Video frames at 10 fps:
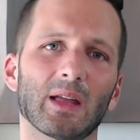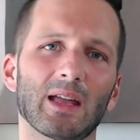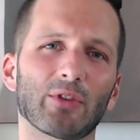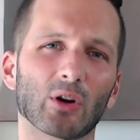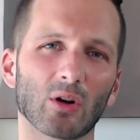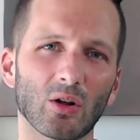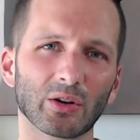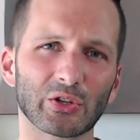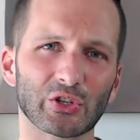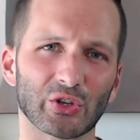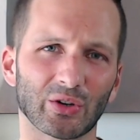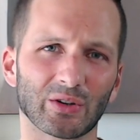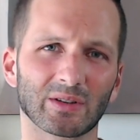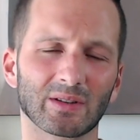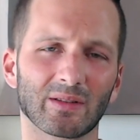if you're at all
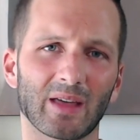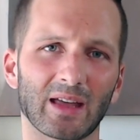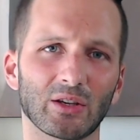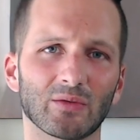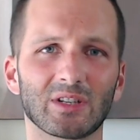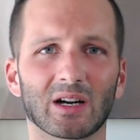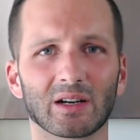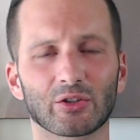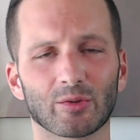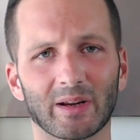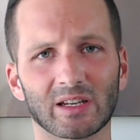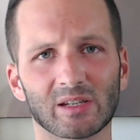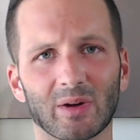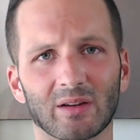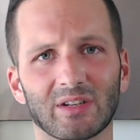concerned that you've done a tremendous
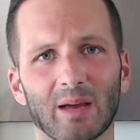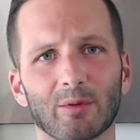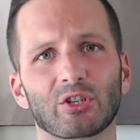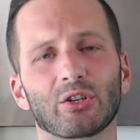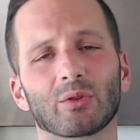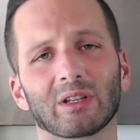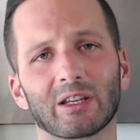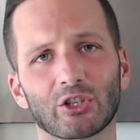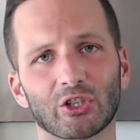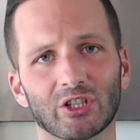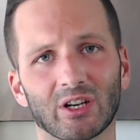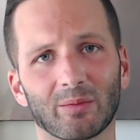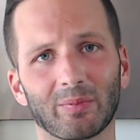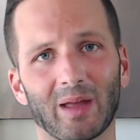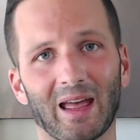amount of damage to your
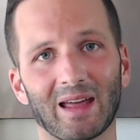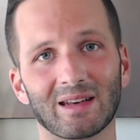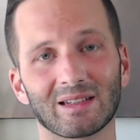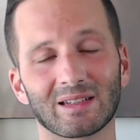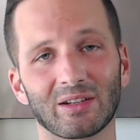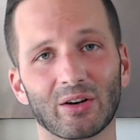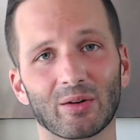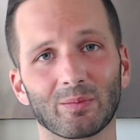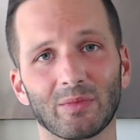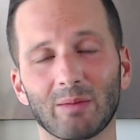relationship and you know